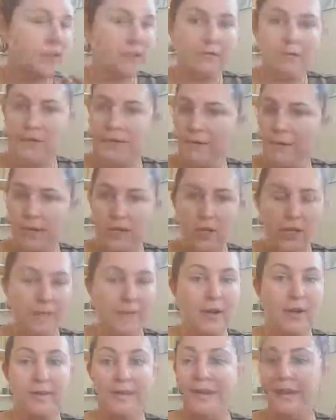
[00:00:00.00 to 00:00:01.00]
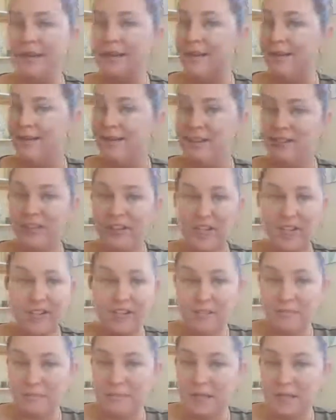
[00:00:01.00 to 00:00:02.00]
Feel free to comment on there. Feel free to
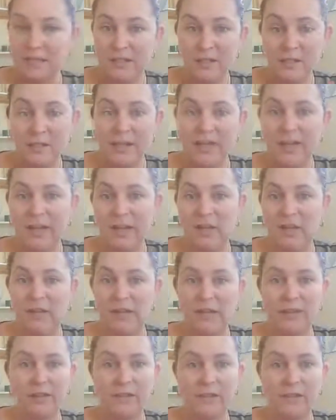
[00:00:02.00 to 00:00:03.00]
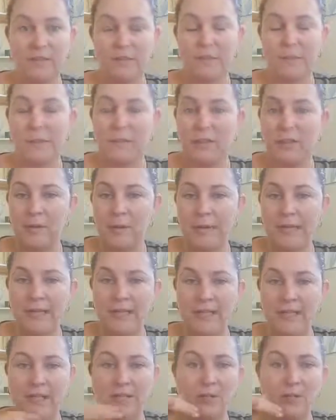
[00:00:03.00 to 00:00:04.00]
just message me on the Healthy Entrepreneur
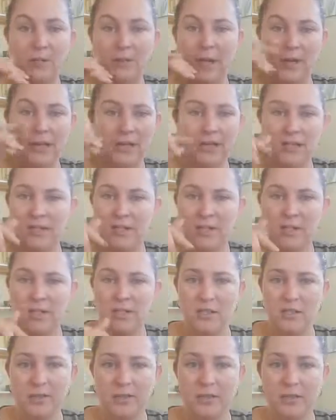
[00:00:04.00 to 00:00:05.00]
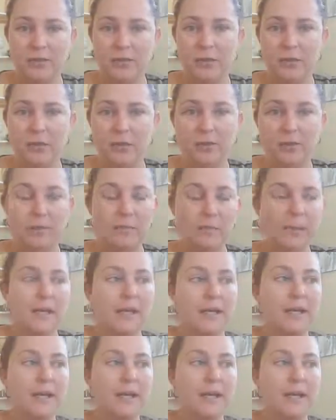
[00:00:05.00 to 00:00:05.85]
page, or I think you can do it through the group.